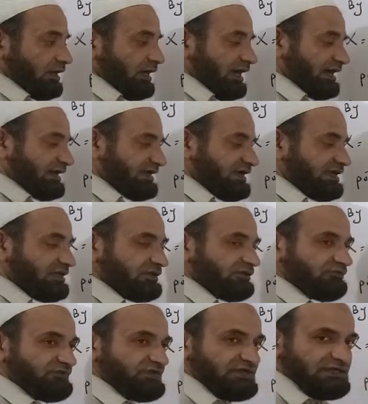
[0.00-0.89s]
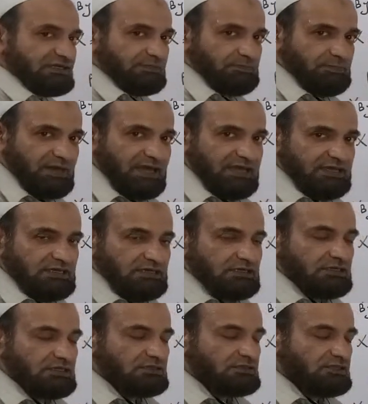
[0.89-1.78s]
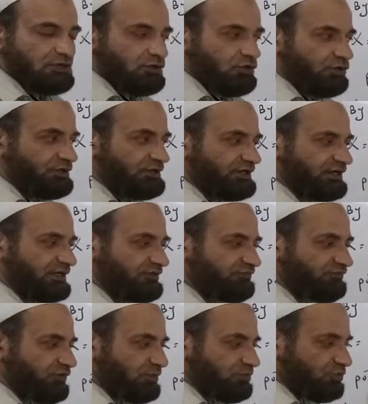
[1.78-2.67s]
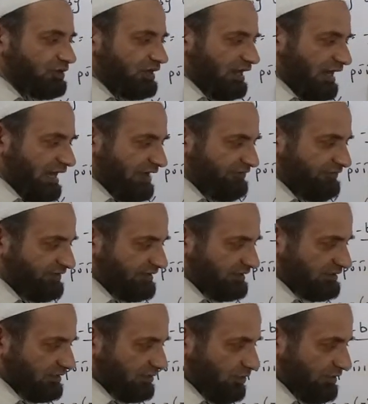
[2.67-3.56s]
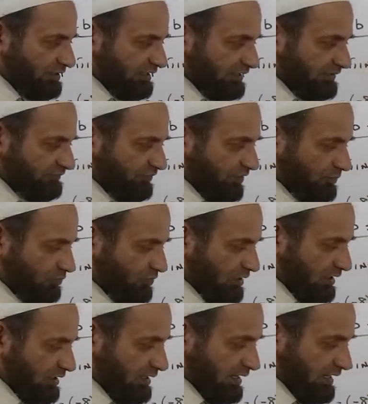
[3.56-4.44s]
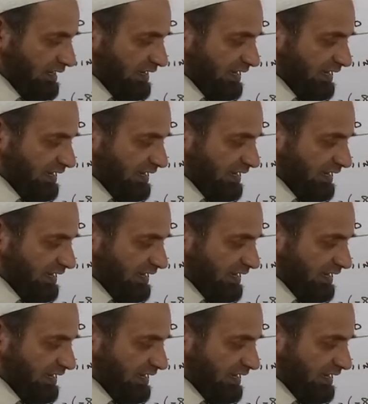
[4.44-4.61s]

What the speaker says: Again, we can apply the quadratic formula. I have written the quadratic formula.